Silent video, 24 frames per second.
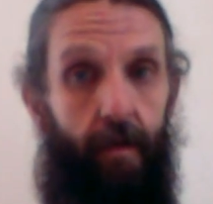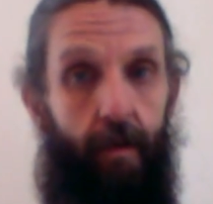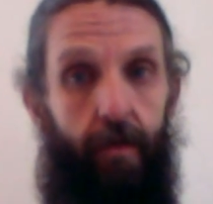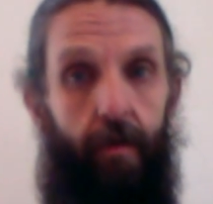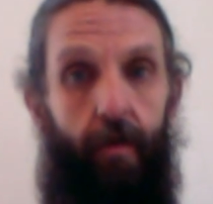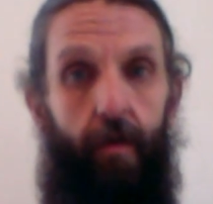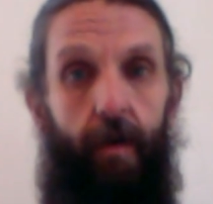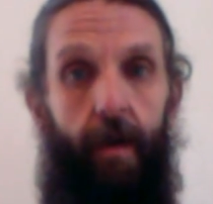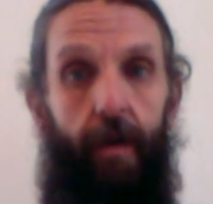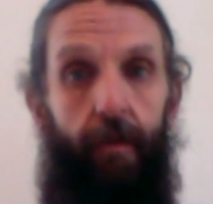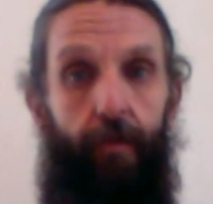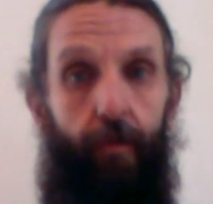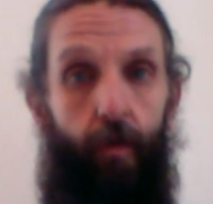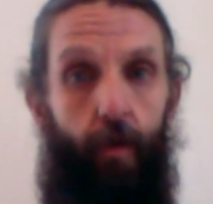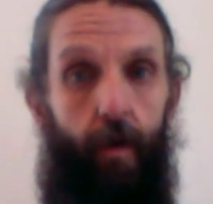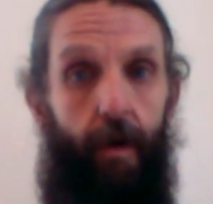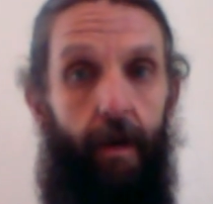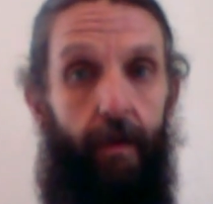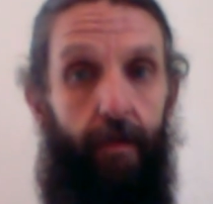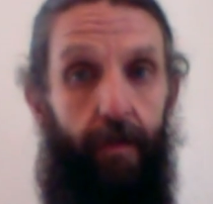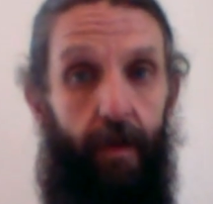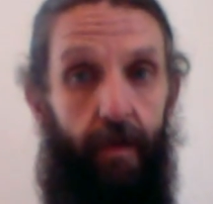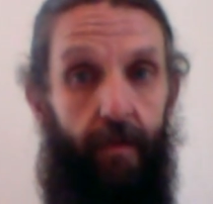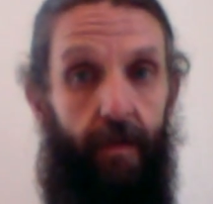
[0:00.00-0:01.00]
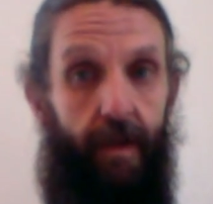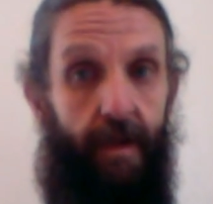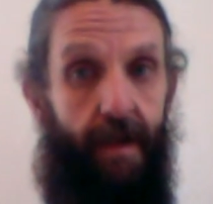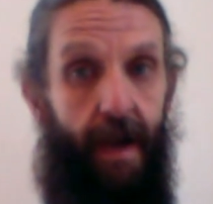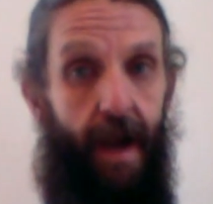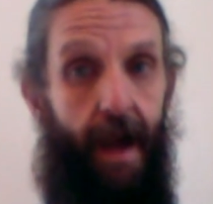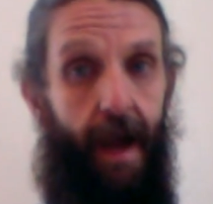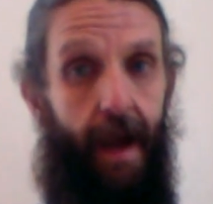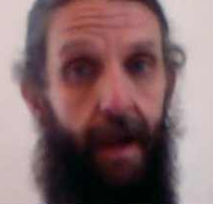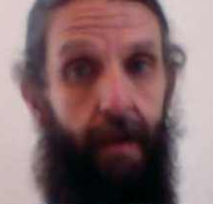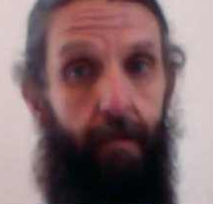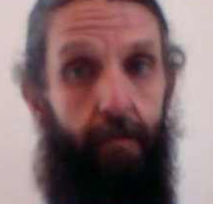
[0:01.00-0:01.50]
30, 40, 50
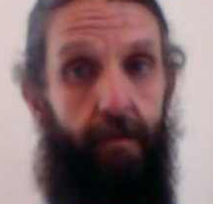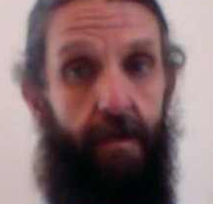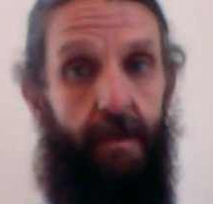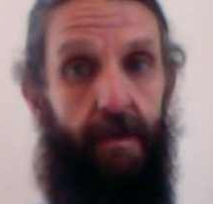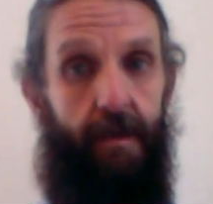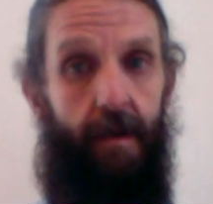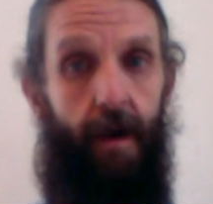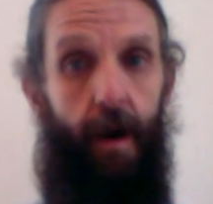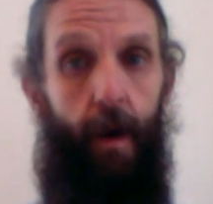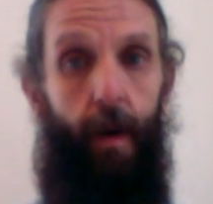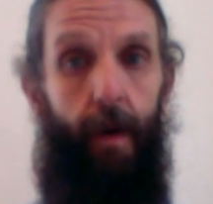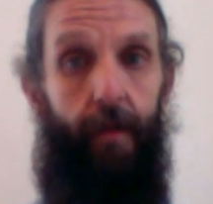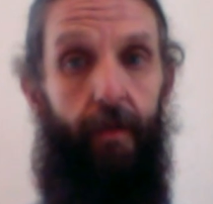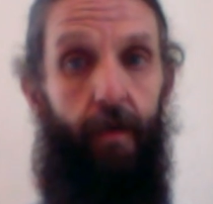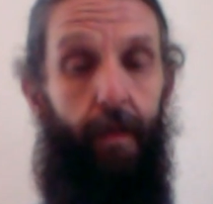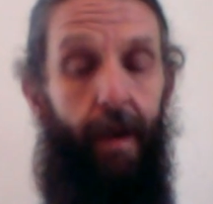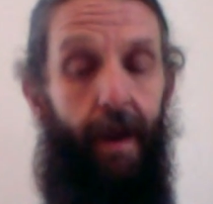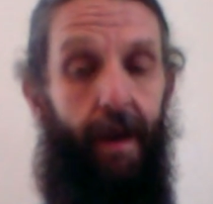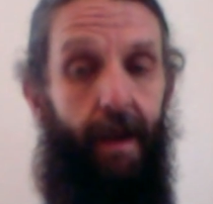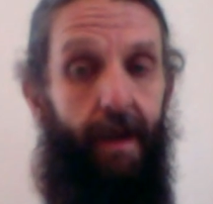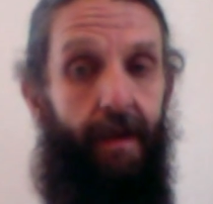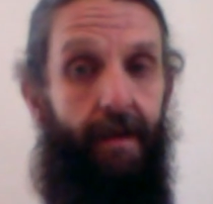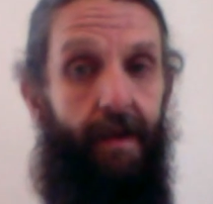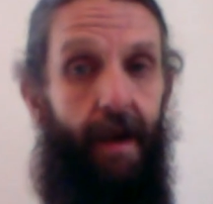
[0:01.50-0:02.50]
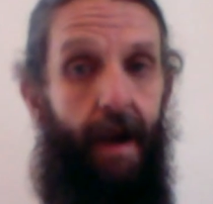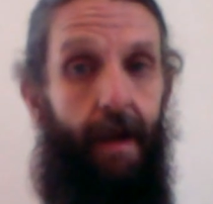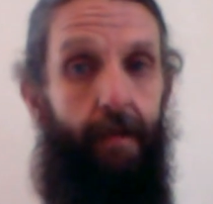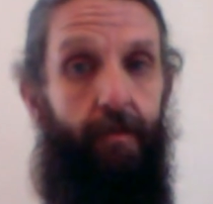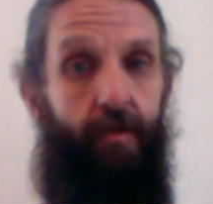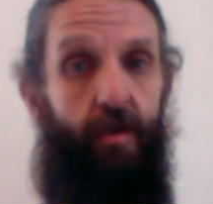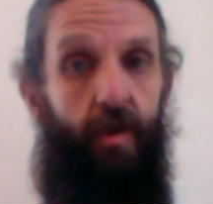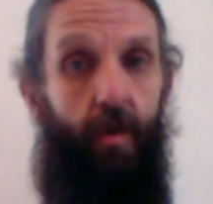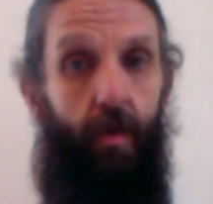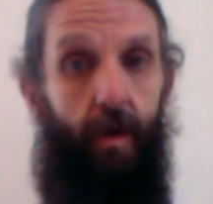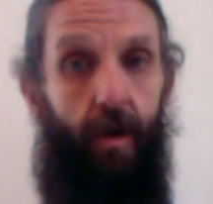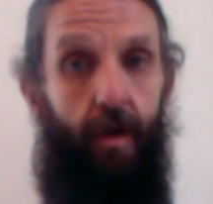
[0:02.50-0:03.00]
times, however many
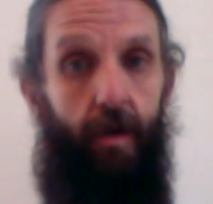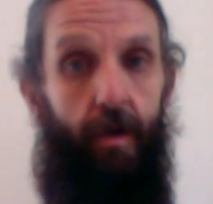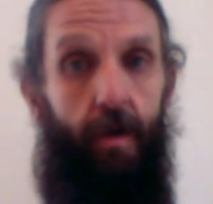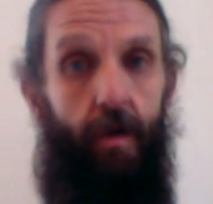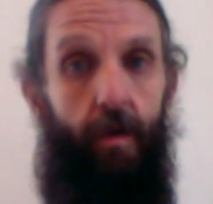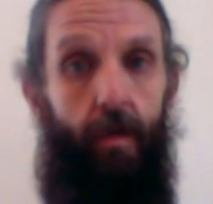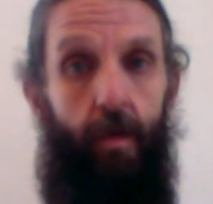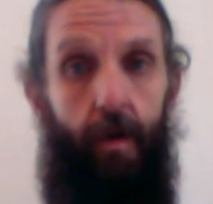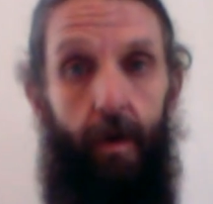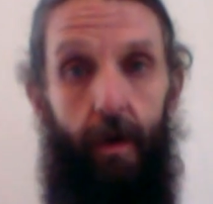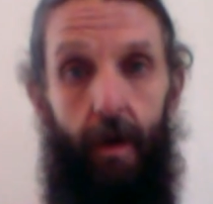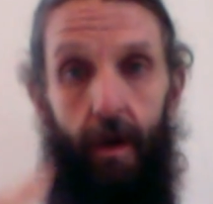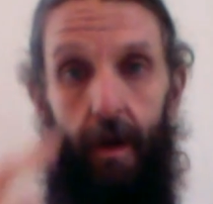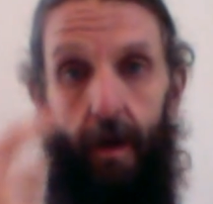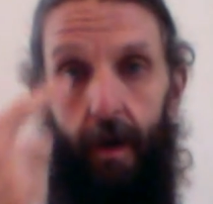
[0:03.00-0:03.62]
times you can do.